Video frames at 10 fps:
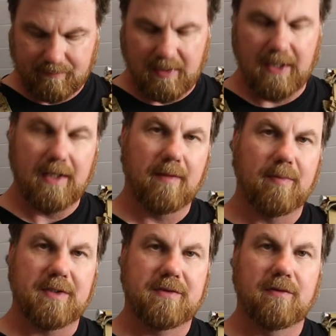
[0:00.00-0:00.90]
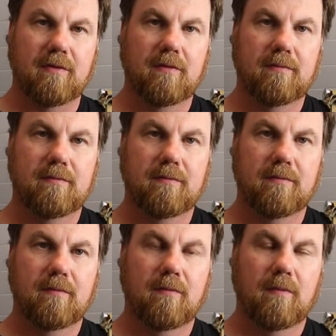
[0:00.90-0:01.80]
and a pistol
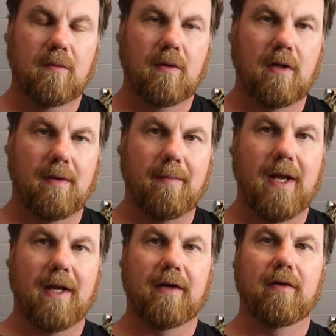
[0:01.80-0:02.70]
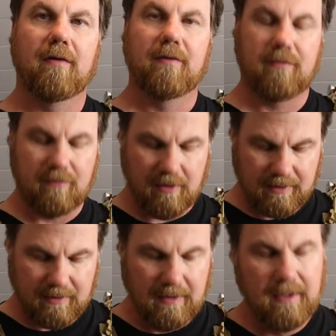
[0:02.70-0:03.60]
mag here in the
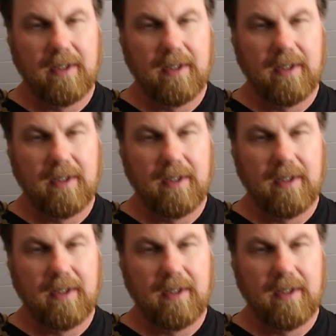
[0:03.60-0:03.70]
front.